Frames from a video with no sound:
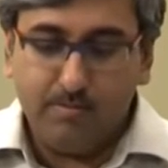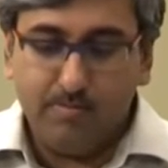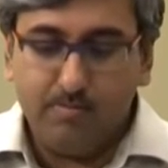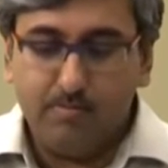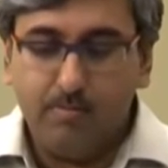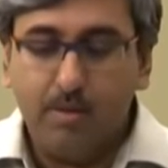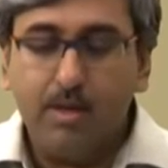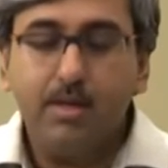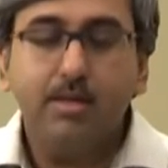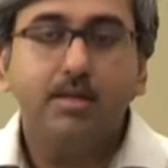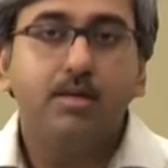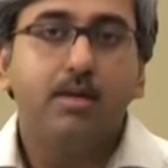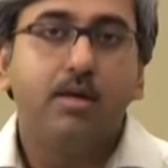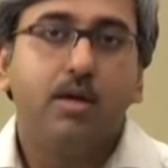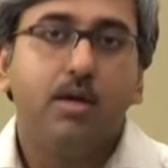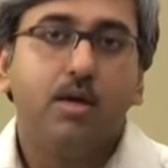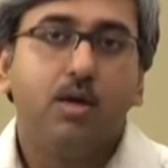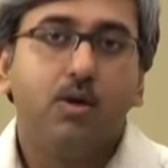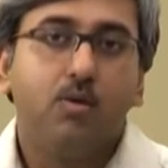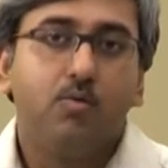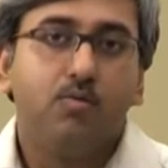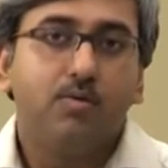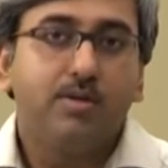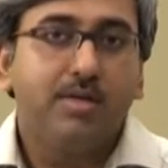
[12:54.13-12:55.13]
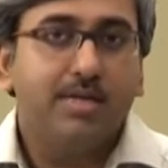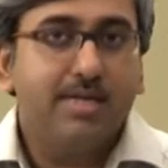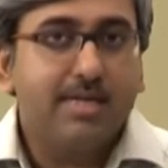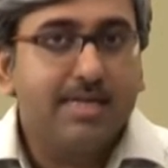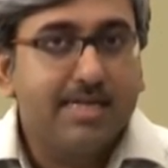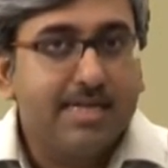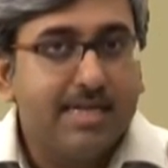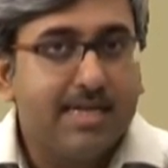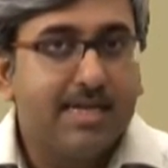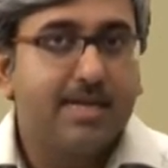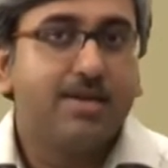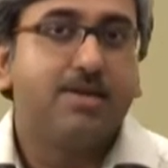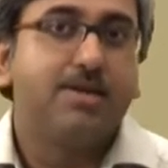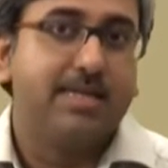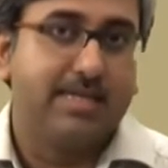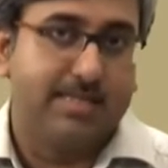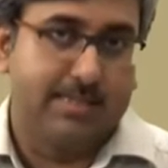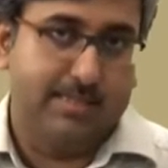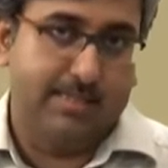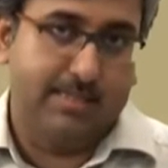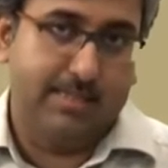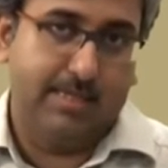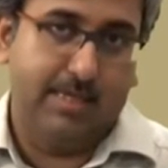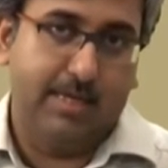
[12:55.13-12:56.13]
but with a
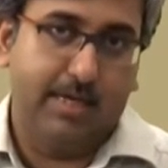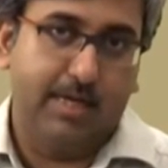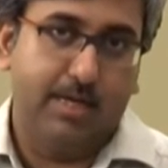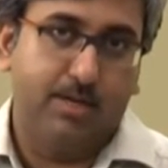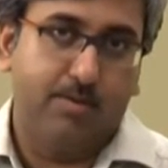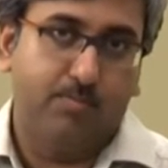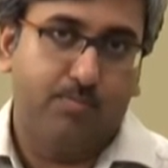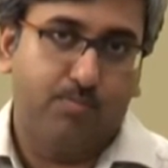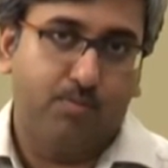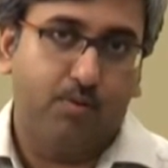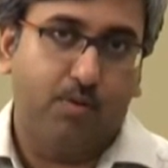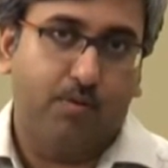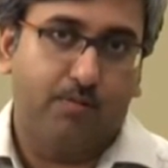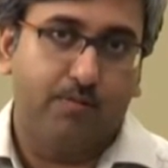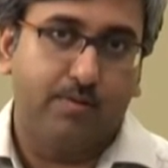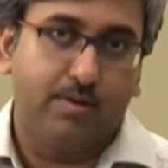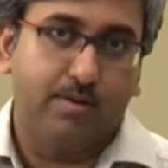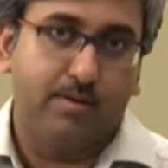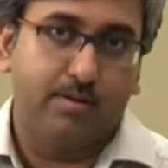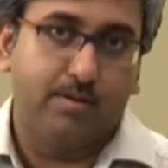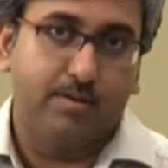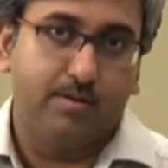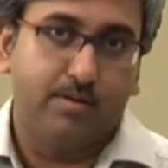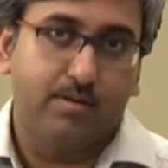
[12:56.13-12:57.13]
decrease in profit.